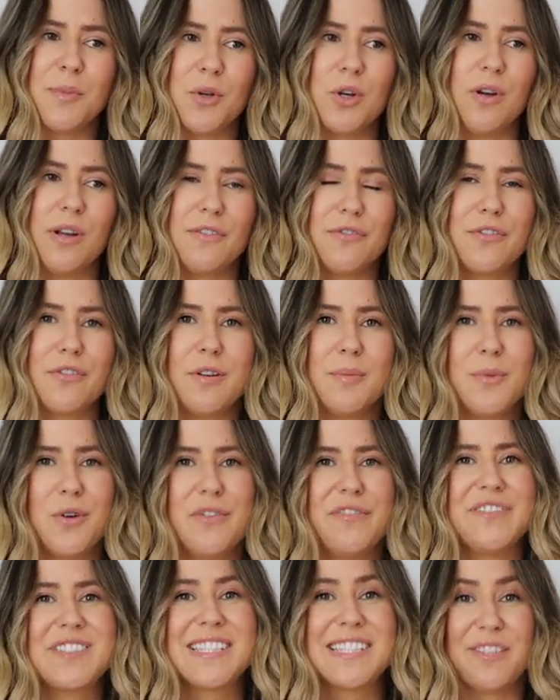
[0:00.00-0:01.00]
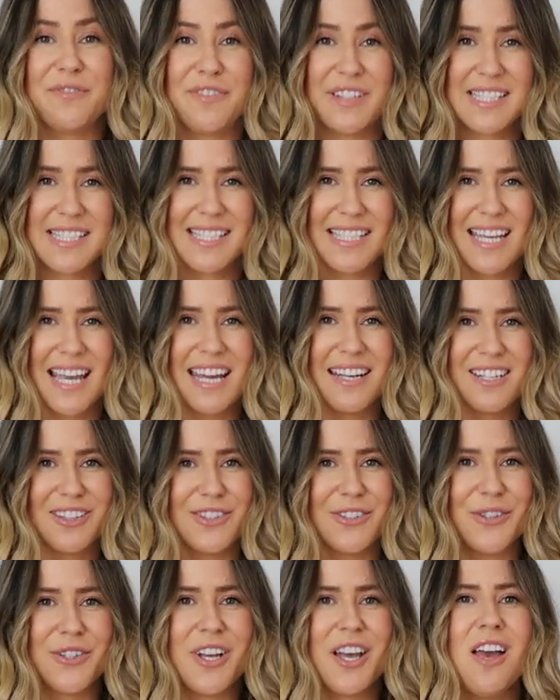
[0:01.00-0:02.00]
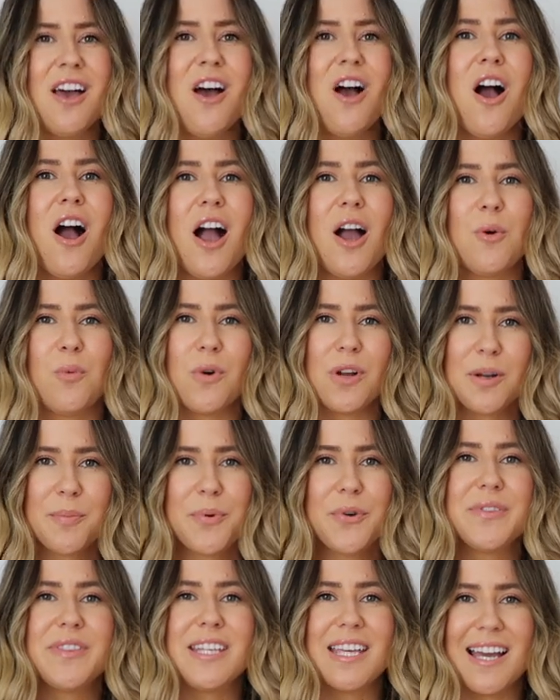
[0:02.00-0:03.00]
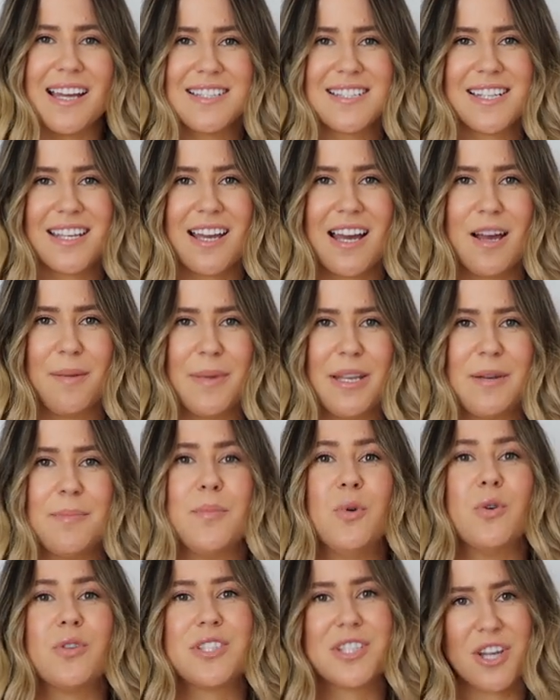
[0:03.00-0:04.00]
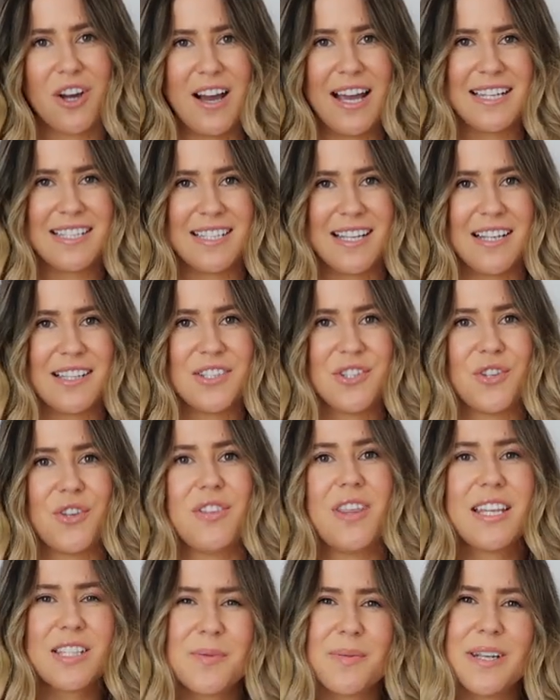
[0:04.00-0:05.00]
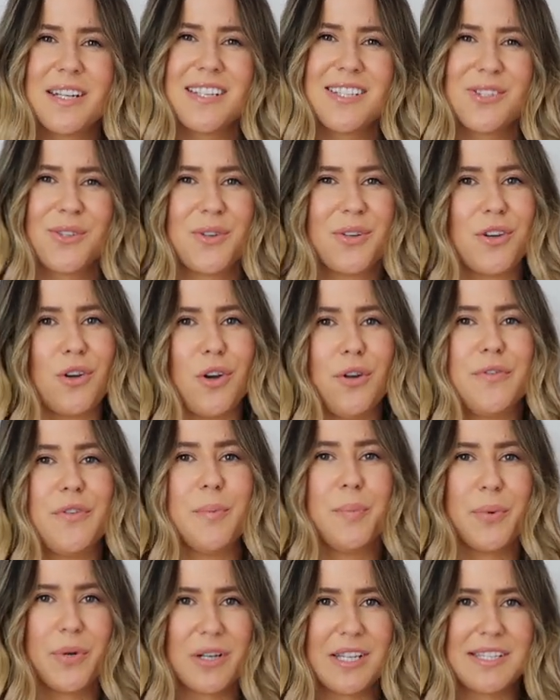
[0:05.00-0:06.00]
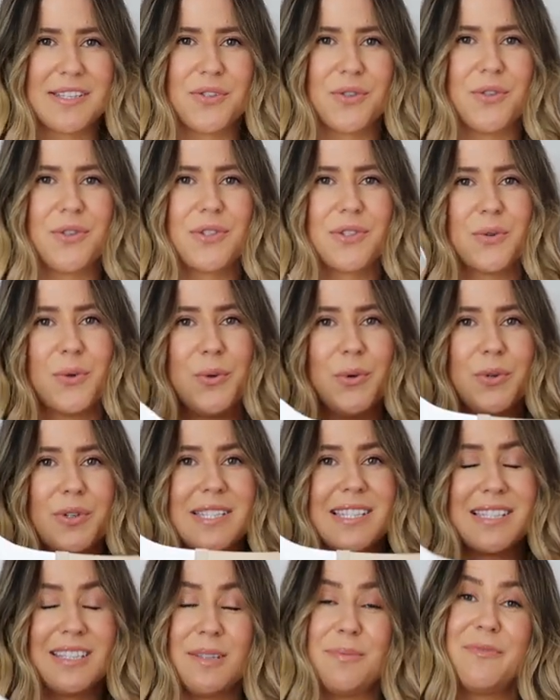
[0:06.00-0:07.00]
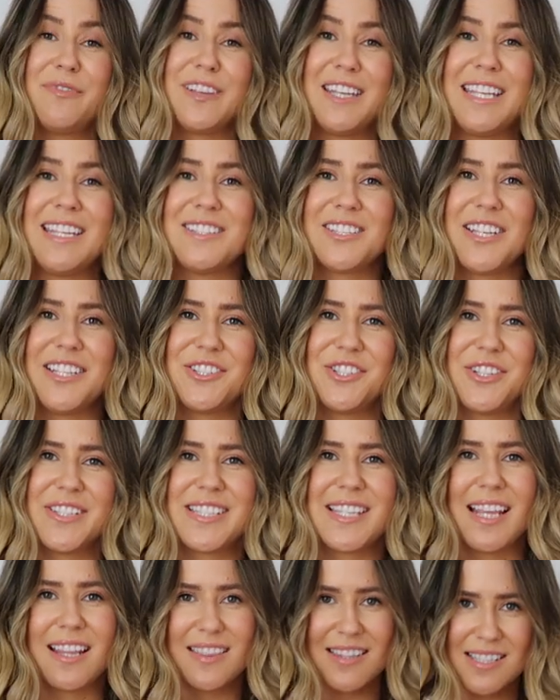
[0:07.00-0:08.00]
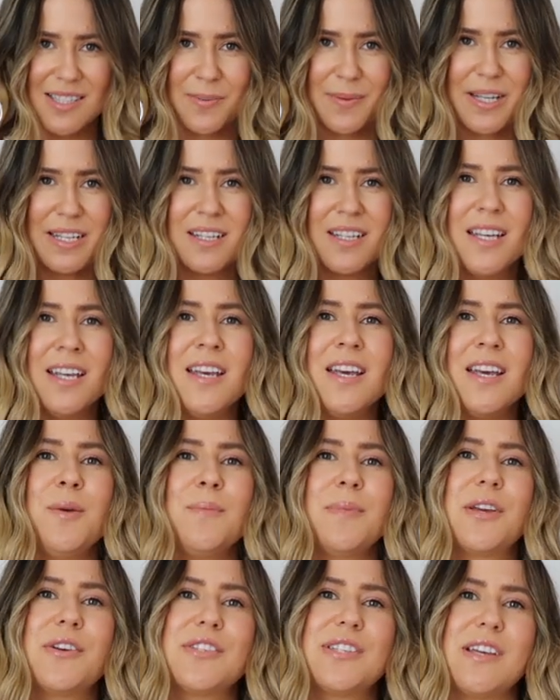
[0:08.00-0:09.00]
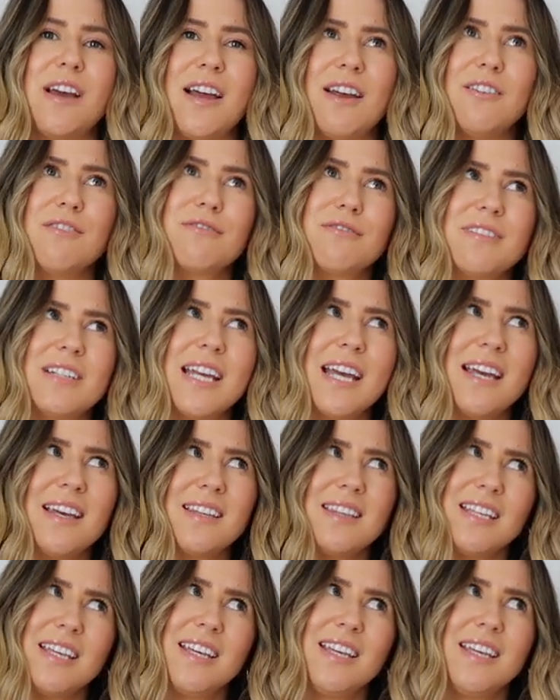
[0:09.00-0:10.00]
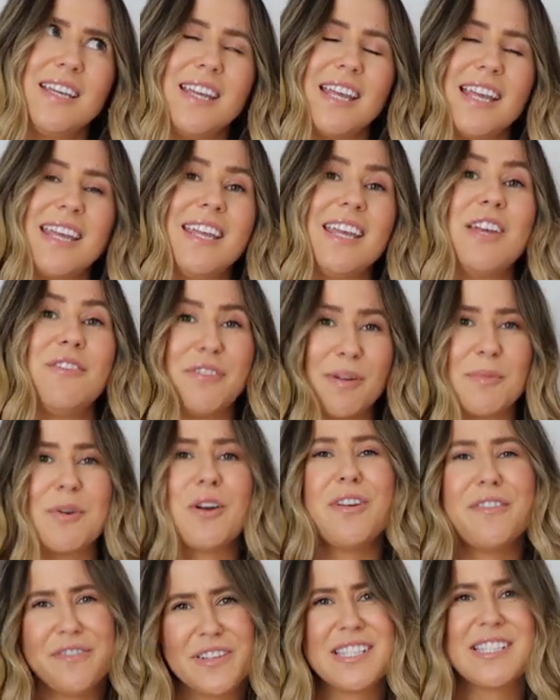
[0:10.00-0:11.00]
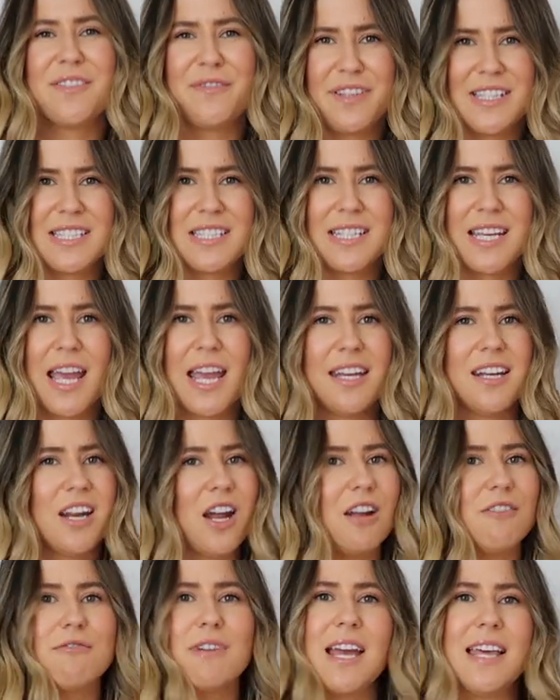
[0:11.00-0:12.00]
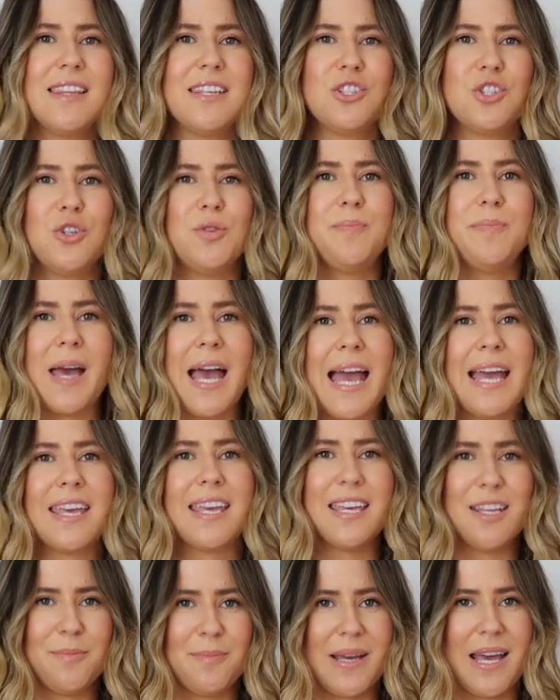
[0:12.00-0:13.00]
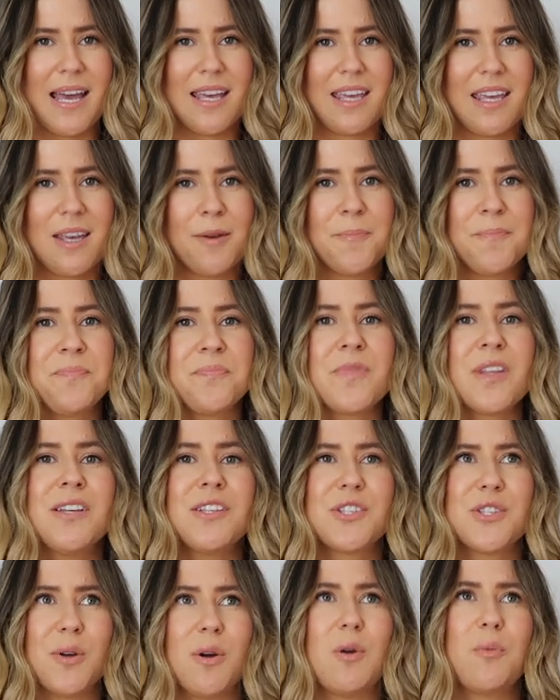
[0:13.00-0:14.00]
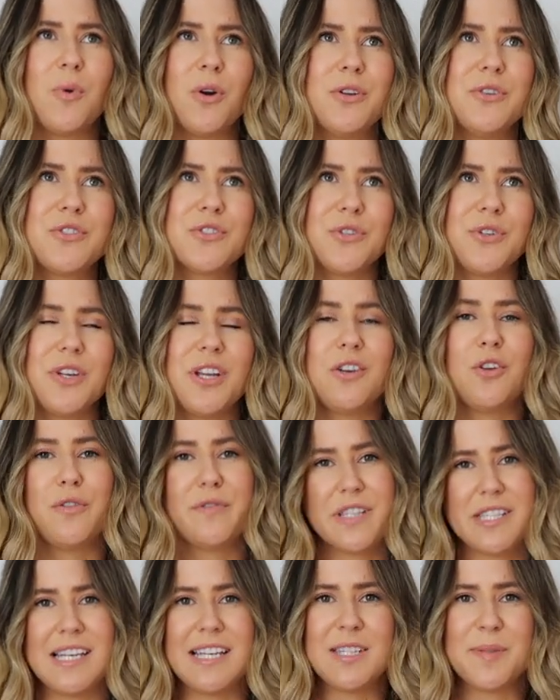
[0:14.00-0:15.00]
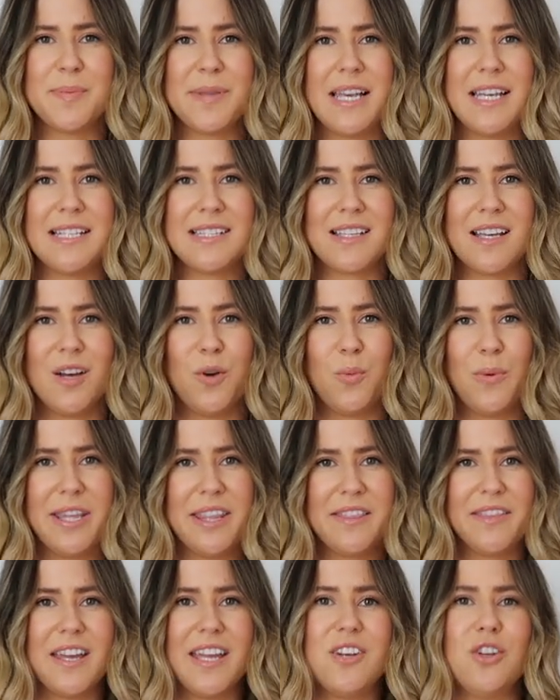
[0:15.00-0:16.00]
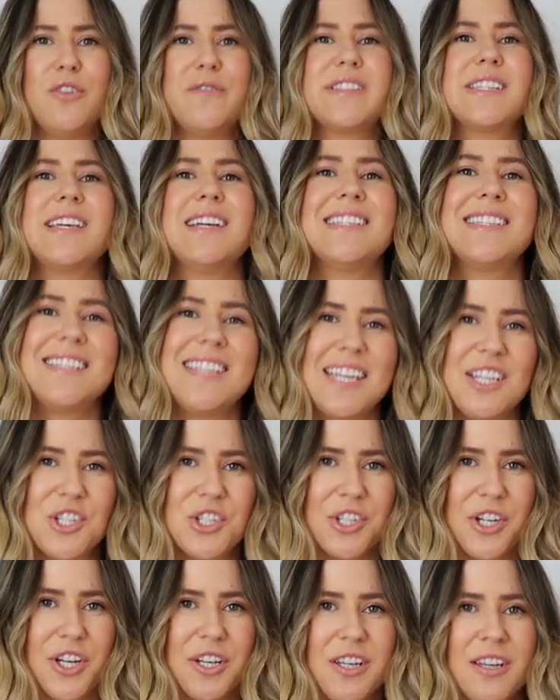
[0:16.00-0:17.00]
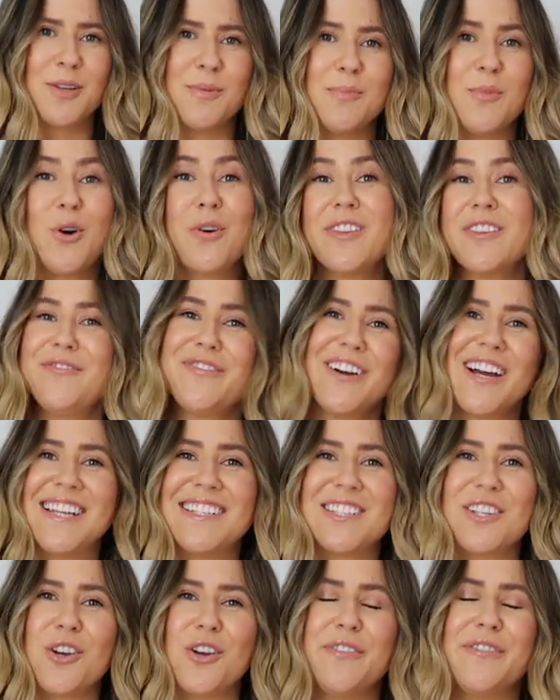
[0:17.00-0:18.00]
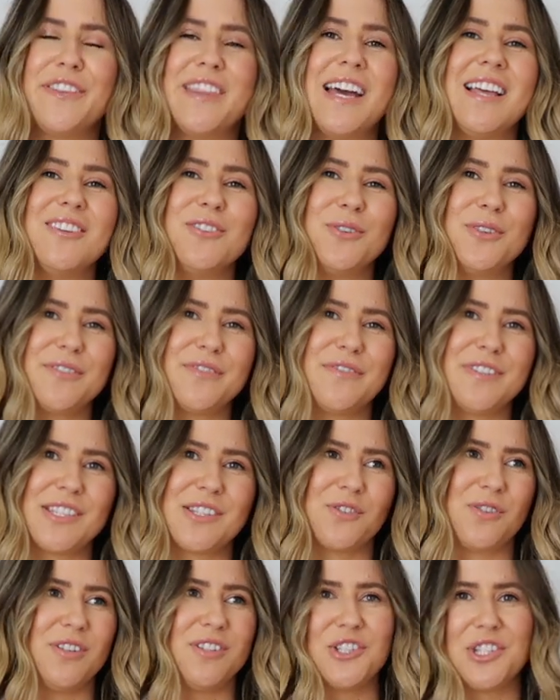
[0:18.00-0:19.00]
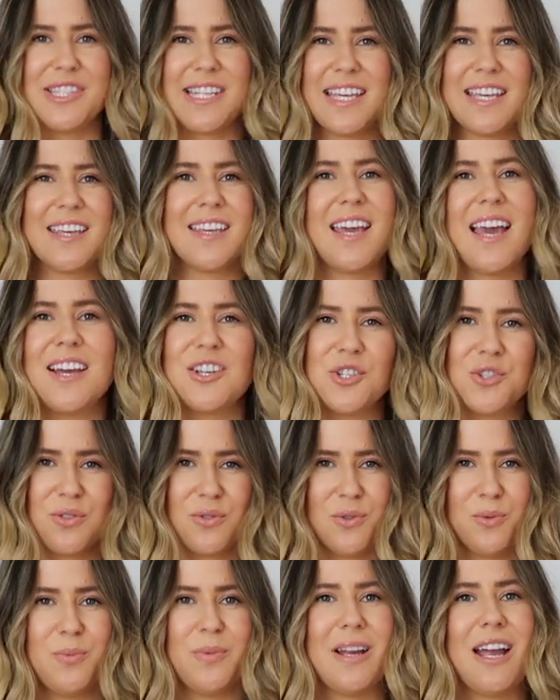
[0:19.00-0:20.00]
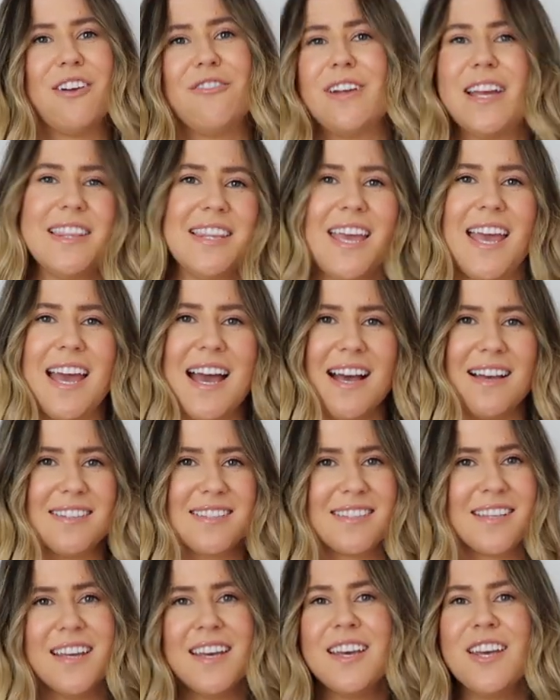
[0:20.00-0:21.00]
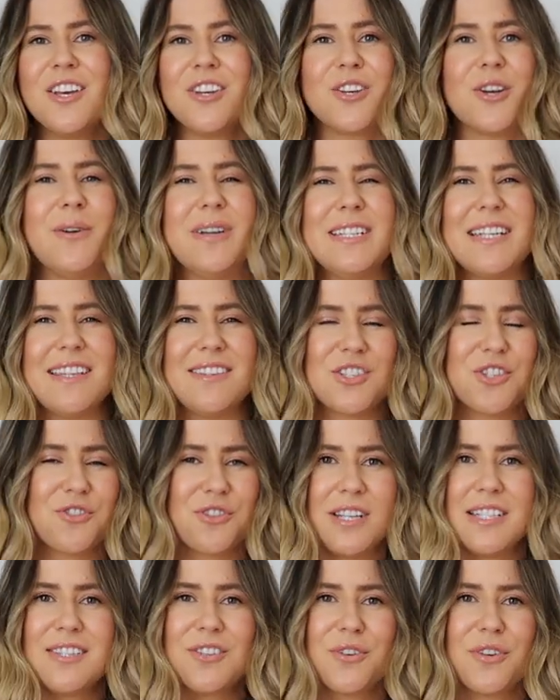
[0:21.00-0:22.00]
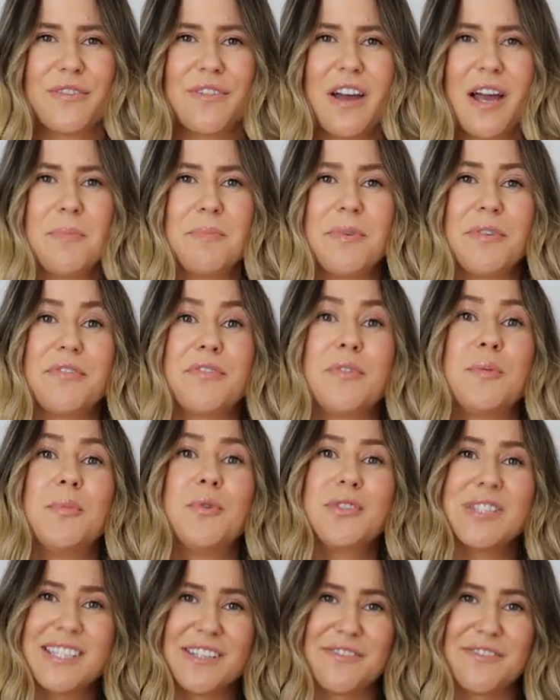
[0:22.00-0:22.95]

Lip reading: I'm going for a more sophisticated look, I want to put the undergarment more tighter. So that's when I sort of go for bodysuits or slim fitting t-shirts like this one, because I really, if I'm going for sophisticated, I rarely do baggy and baggy. So I won't do an oversized blazer with an oversized t-shirt. More than fine to go for that look for sort of just like a casual around the house, going down the street sort of vibe. But for more